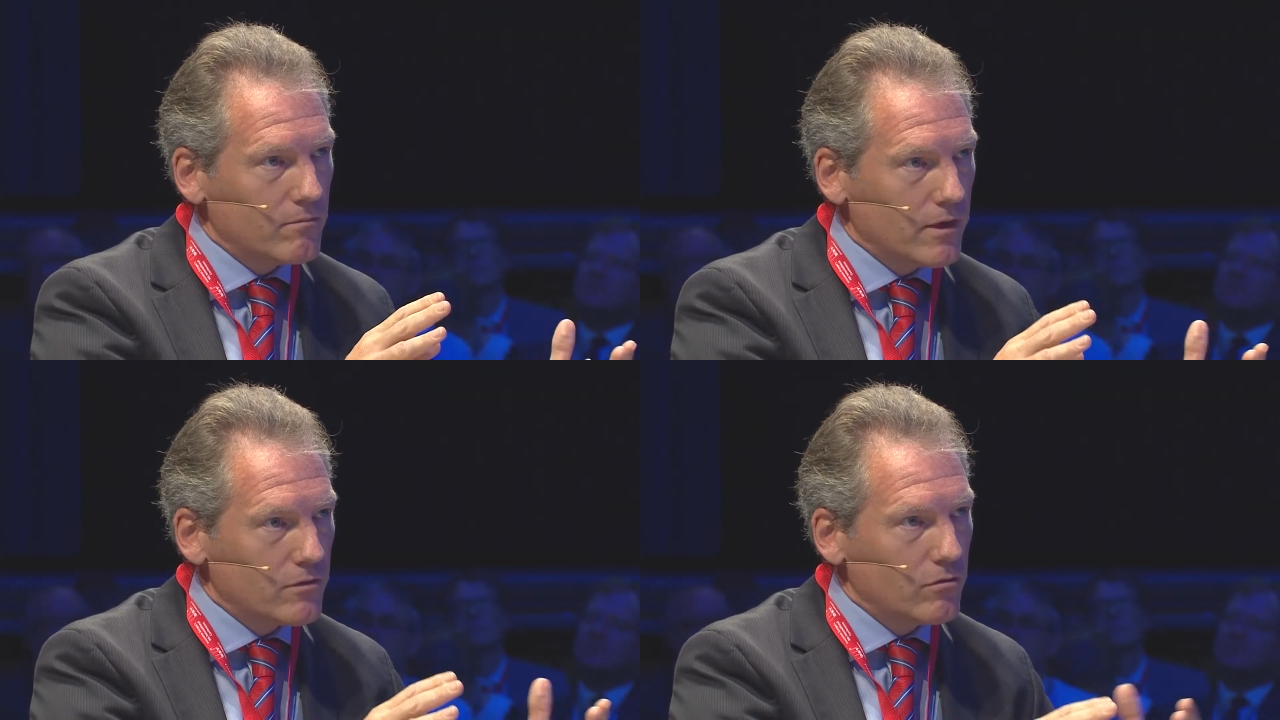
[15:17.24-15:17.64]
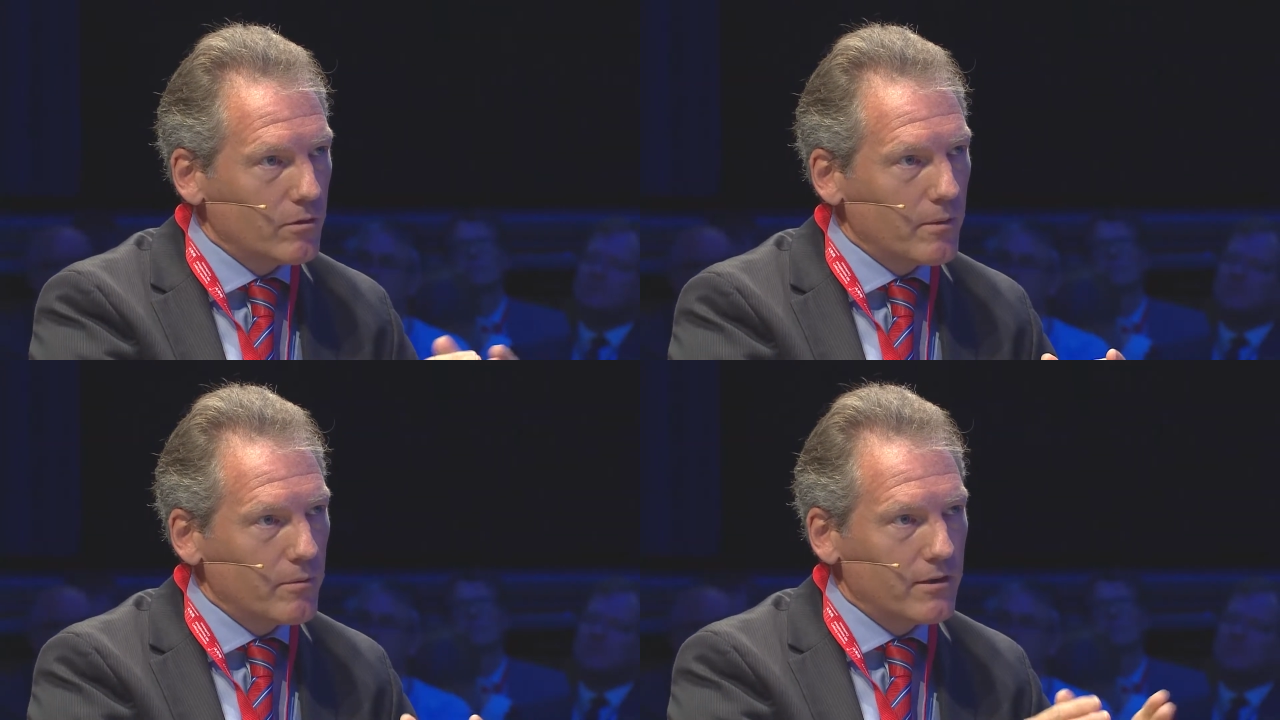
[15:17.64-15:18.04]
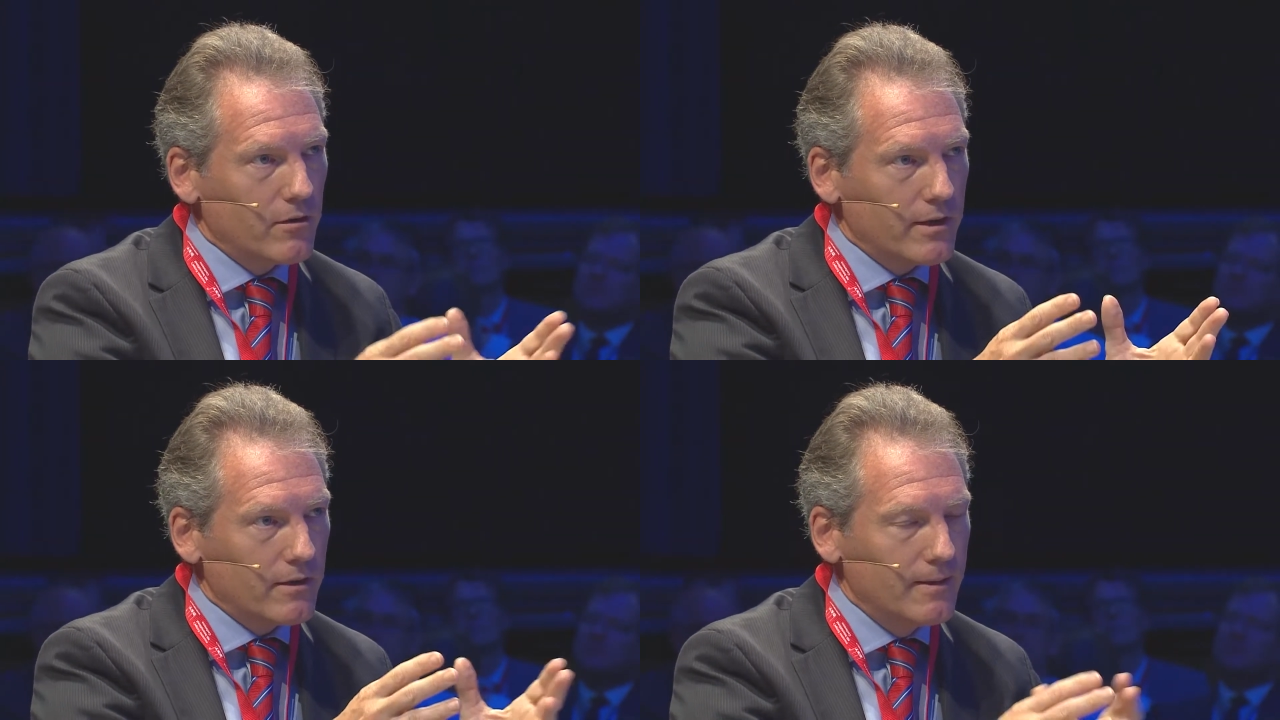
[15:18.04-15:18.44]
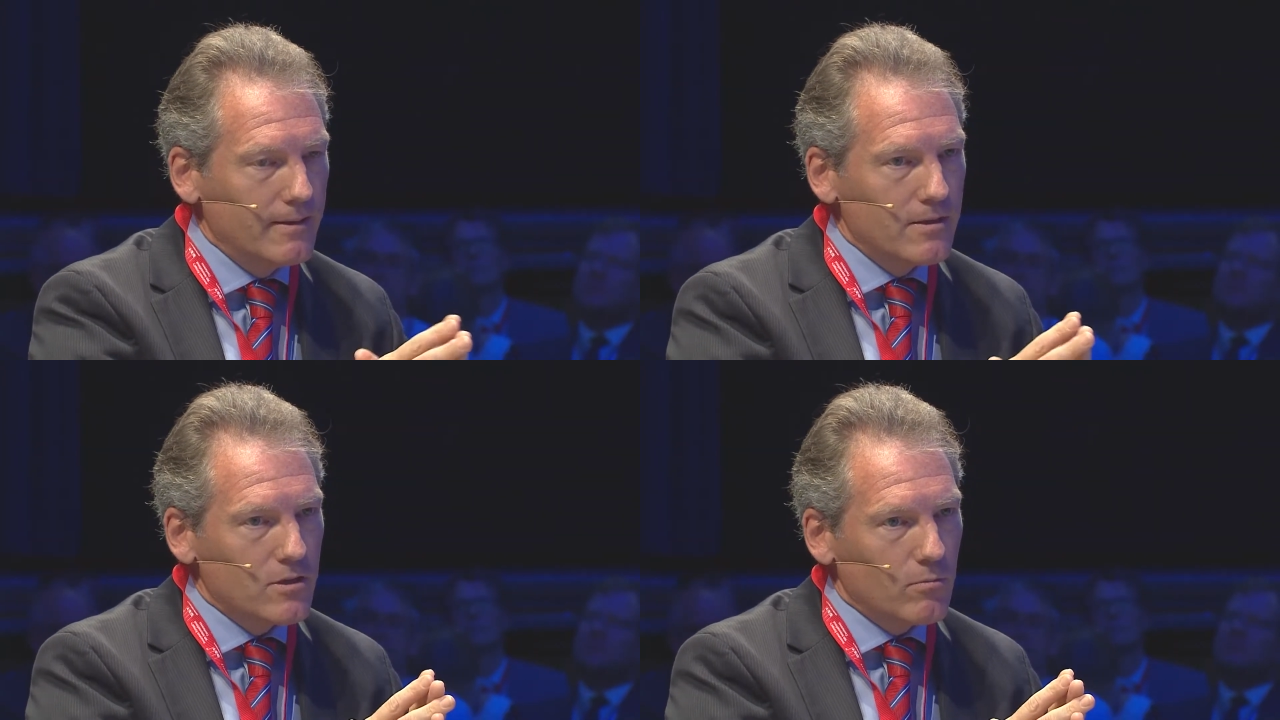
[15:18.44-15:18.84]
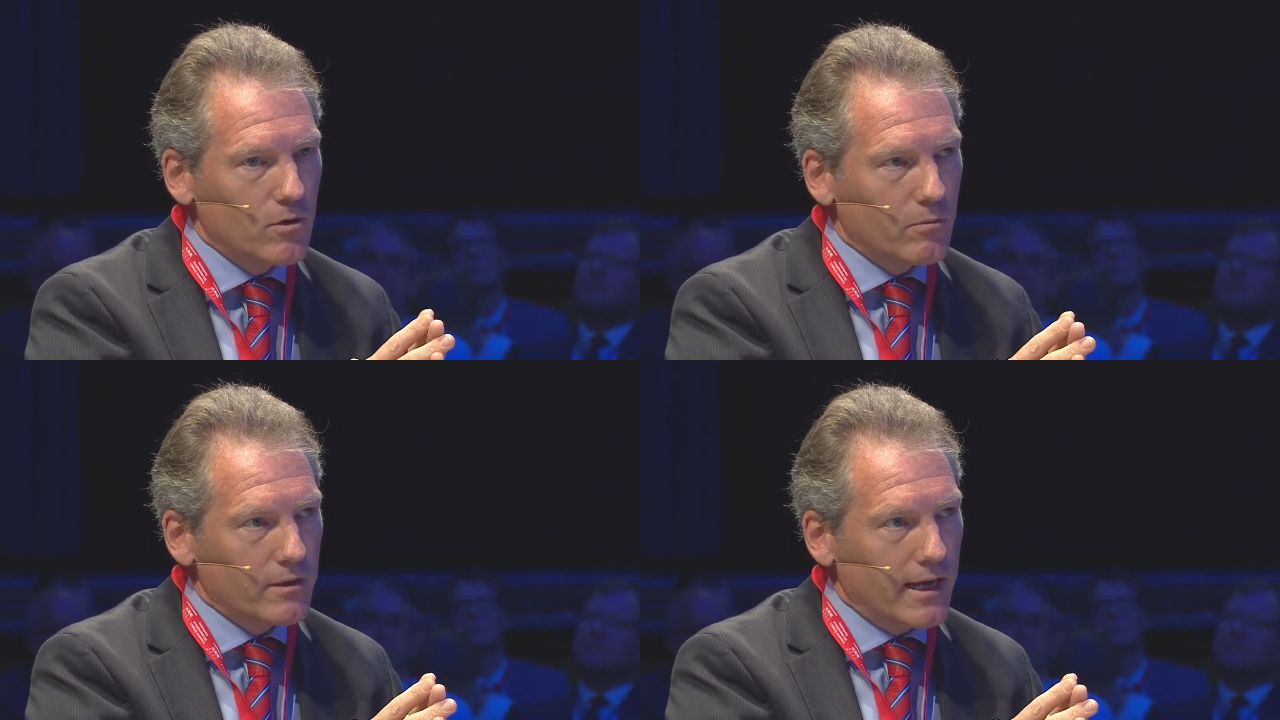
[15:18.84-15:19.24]
I talk about, we're doing some
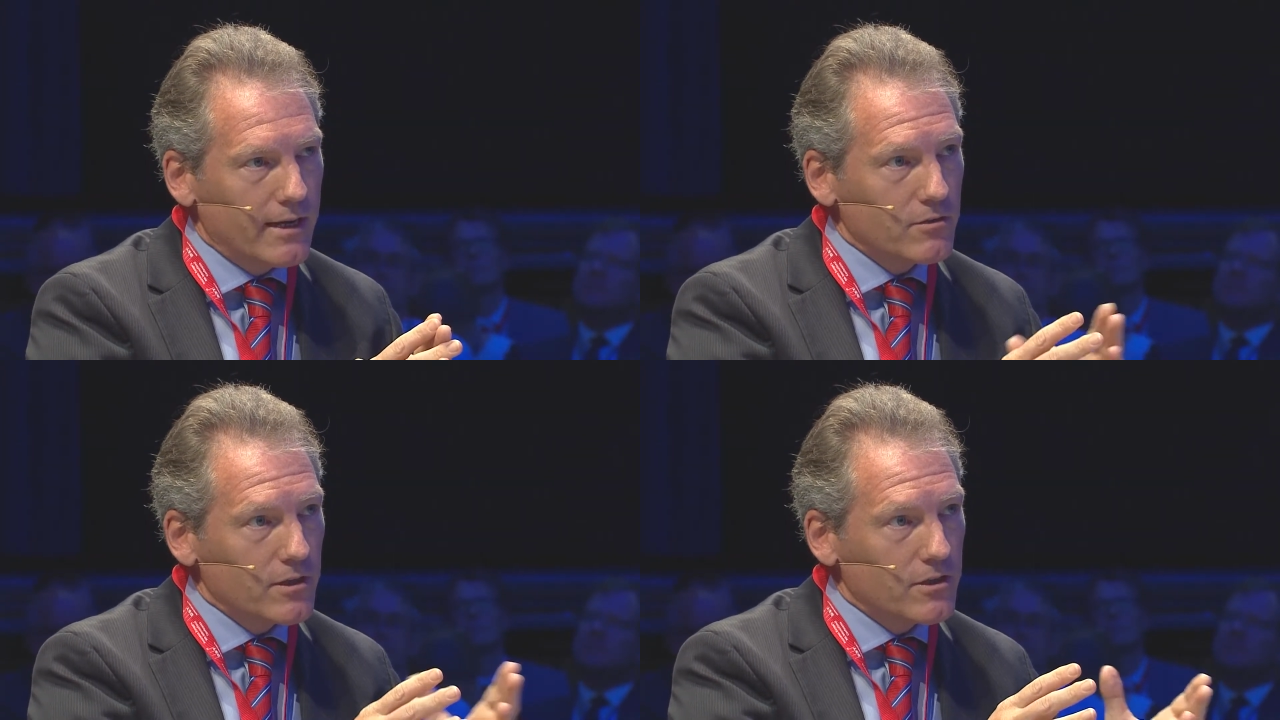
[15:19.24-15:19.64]
work with a housing